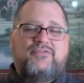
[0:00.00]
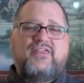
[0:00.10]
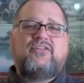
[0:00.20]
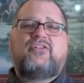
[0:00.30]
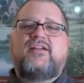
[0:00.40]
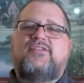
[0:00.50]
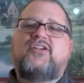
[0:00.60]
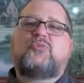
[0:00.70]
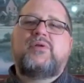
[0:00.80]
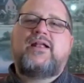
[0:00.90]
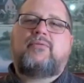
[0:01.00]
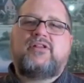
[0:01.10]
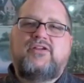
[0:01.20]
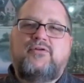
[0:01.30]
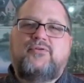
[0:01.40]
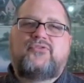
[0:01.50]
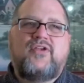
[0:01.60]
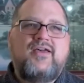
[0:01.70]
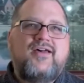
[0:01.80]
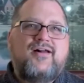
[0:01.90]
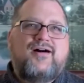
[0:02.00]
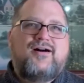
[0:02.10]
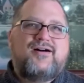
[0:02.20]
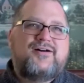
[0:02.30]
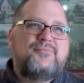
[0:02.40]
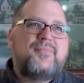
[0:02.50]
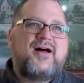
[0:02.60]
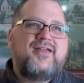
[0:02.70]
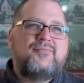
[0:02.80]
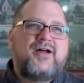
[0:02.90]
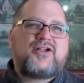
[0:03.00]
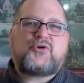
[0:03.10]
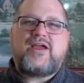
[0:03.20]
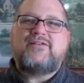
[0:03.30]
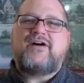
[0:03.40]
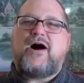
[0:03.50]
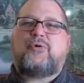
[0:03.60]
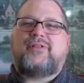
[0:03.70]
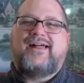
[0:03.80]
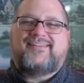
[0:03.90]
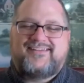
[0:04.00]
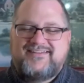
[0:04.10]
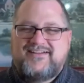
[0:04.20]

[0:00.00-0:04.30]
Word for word: Things like this, being able to use uh, my, my creative outlet.